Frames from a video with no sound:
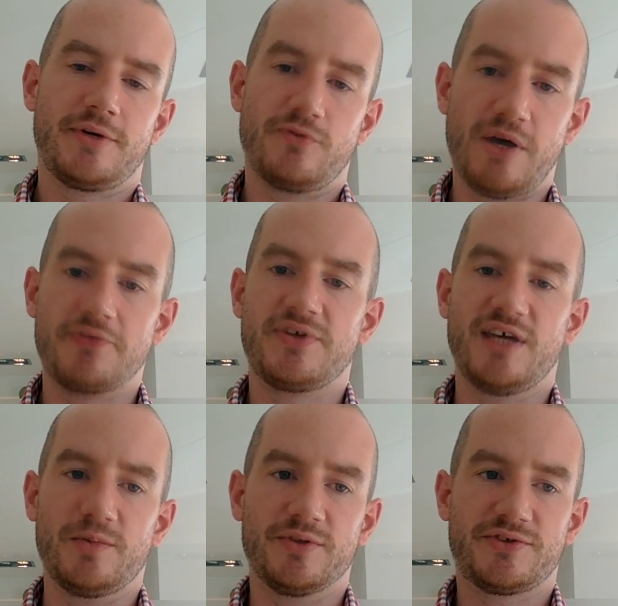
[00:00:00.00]

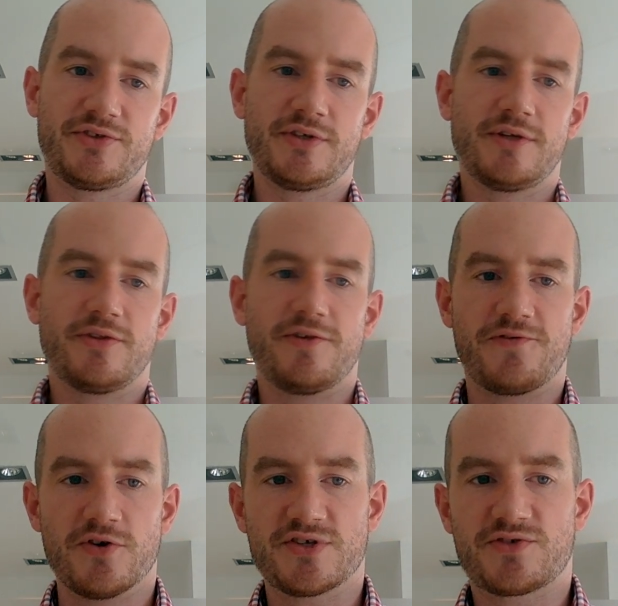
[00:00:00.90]
roundtables. The
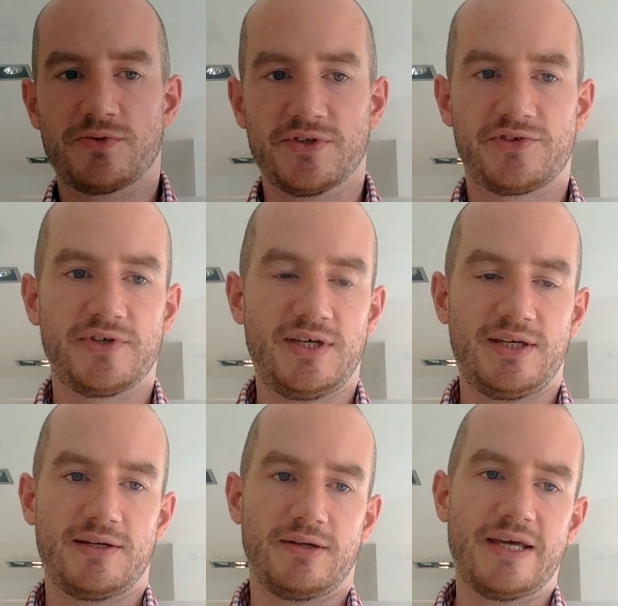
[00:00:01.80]
first was
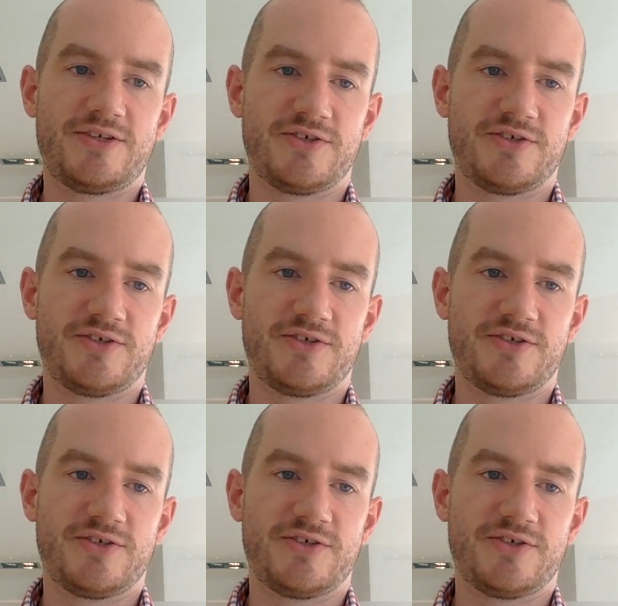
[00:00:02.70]
in late